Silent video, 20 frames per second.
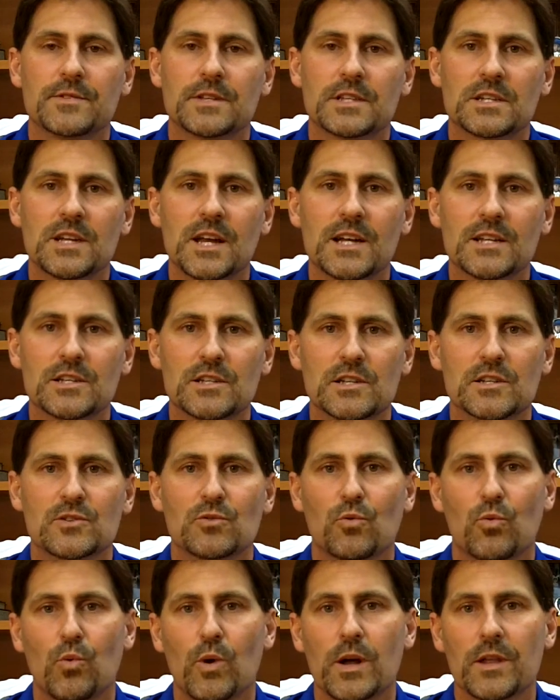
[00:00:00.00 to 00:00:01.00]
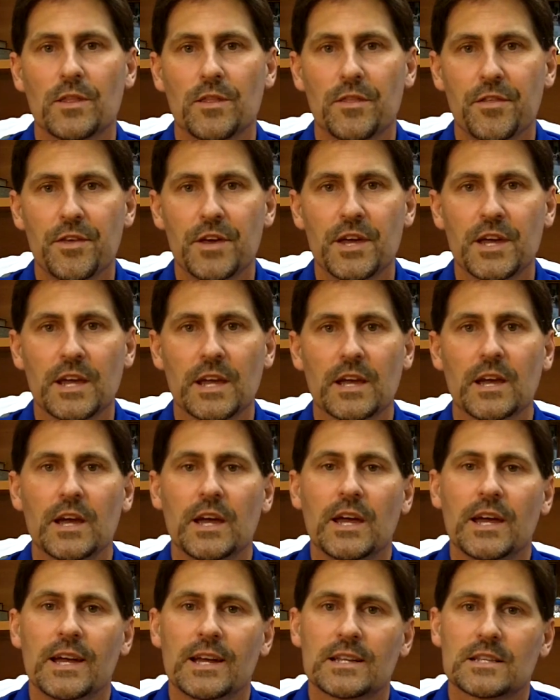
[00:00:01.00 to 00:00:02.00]
It's not just one thing,
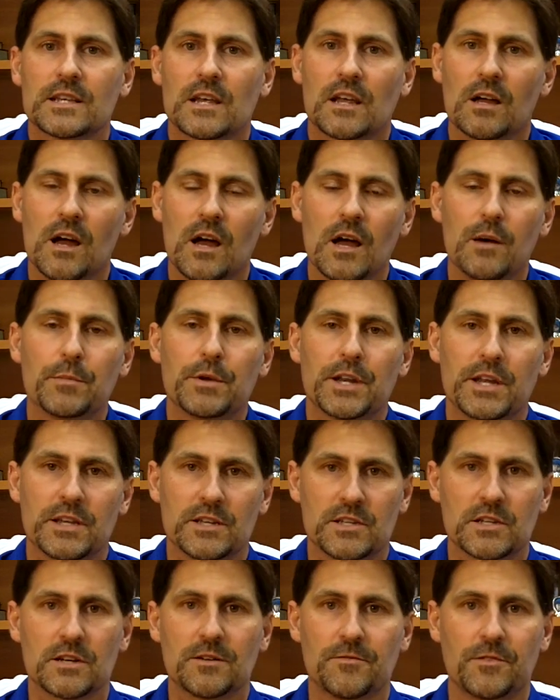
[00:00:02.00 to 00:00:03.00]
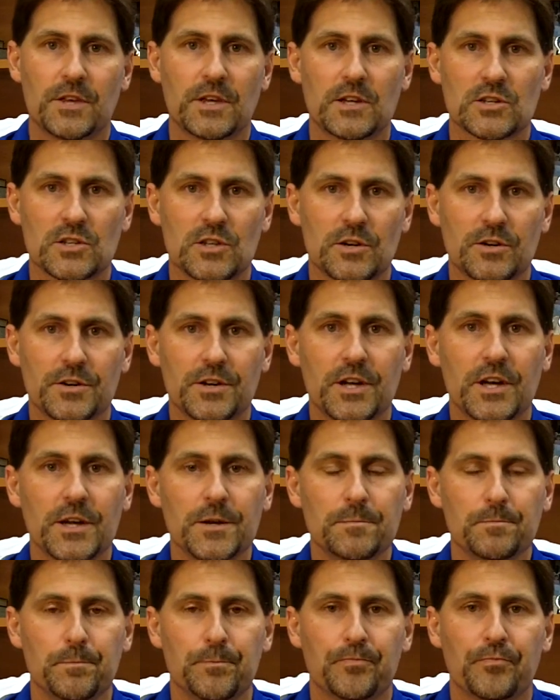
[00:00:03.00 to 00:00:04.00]
it's a combination of things that are
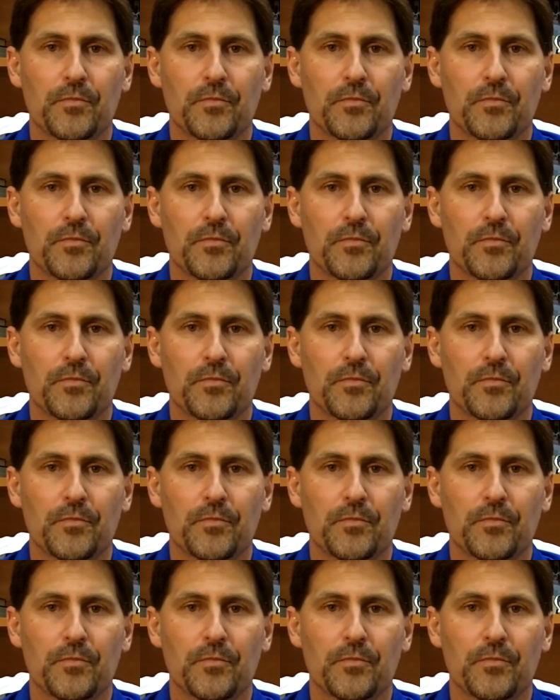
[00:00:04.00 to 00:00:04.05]
done.